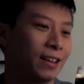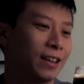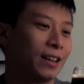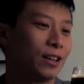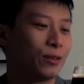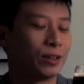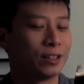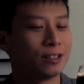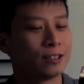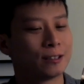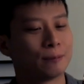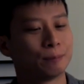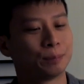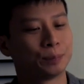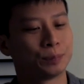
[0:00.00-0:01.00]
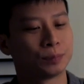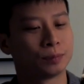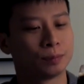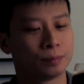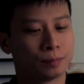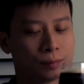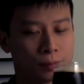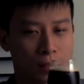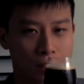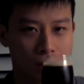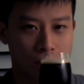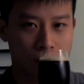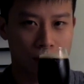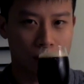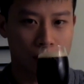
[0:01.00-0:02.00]
Anyways, let's
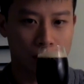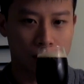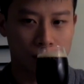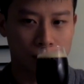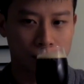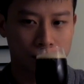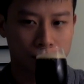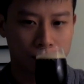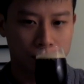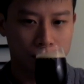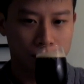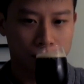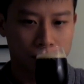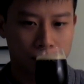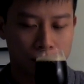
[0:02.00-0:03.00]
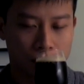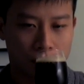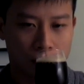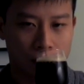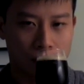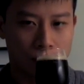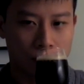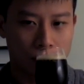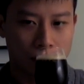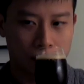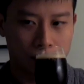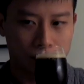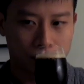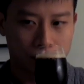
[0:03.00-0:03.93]
get to the aroma.